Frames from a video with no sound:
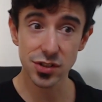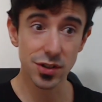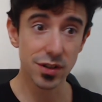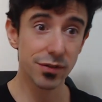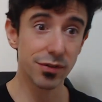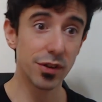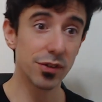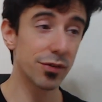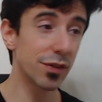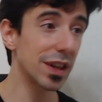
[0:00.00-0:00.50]
So
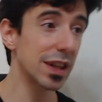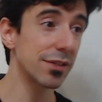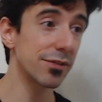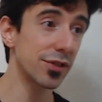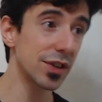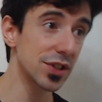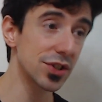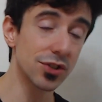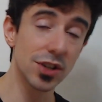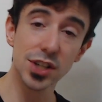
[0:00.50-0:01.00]
if you're feeling
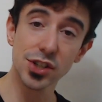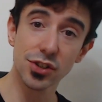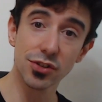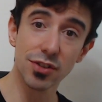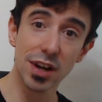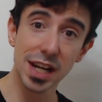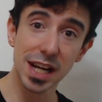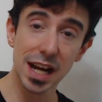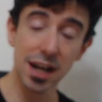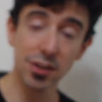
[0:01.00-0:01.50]
frustration
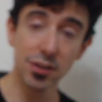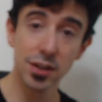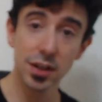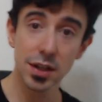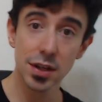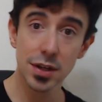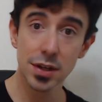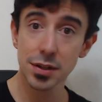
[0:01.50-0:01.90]
right now,